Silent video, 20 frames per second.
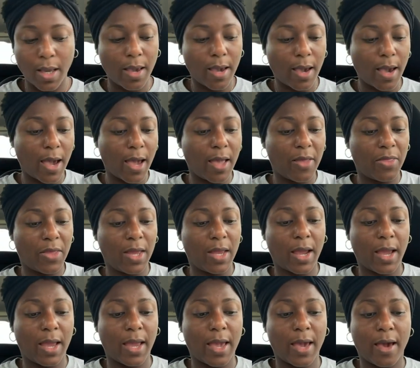And then
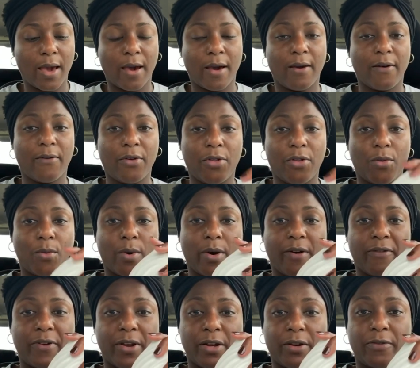I have the wall
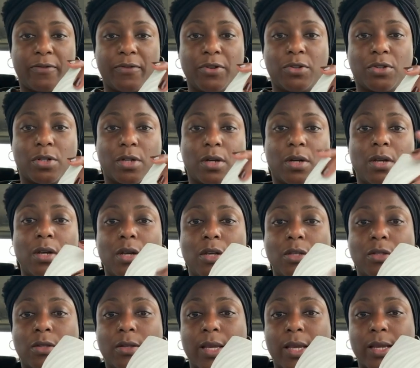fan diffuser,
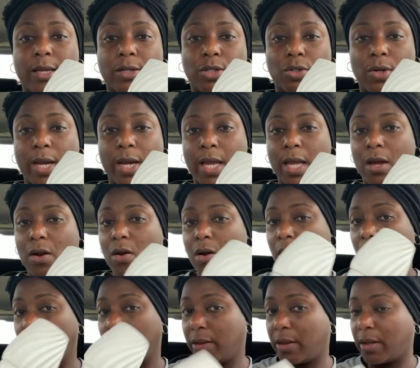so they can try out
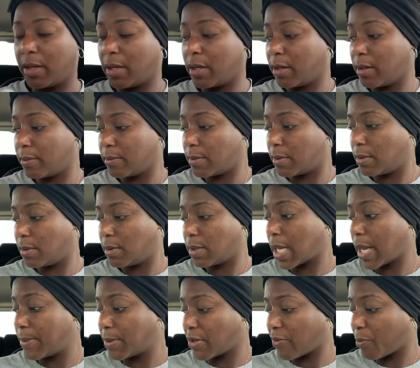all of the
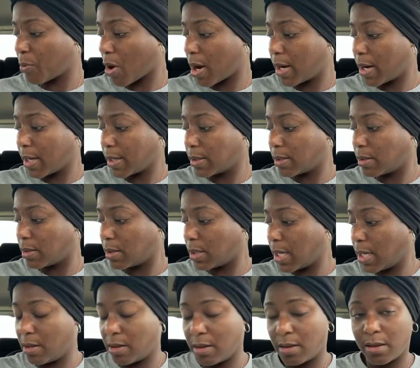types of products,
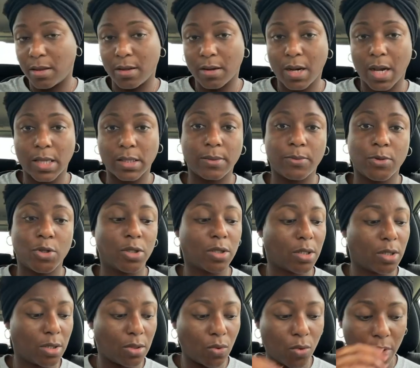and their customers
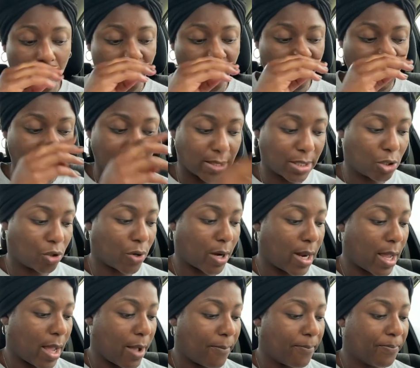can, or their friends can try it
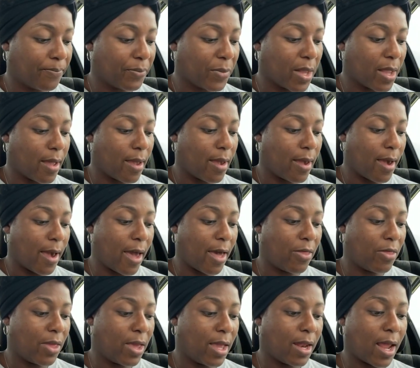out.
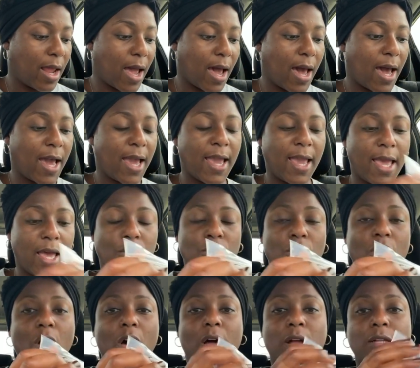And then I held
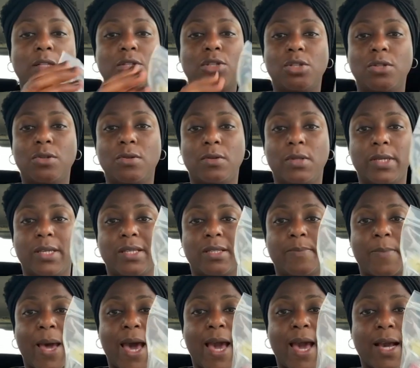on to these
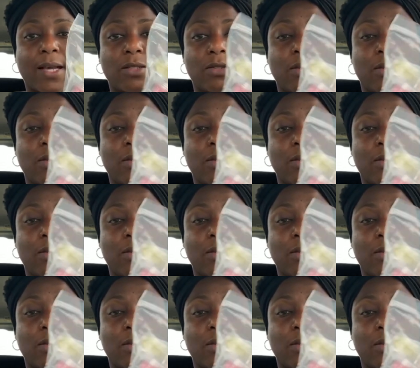bags.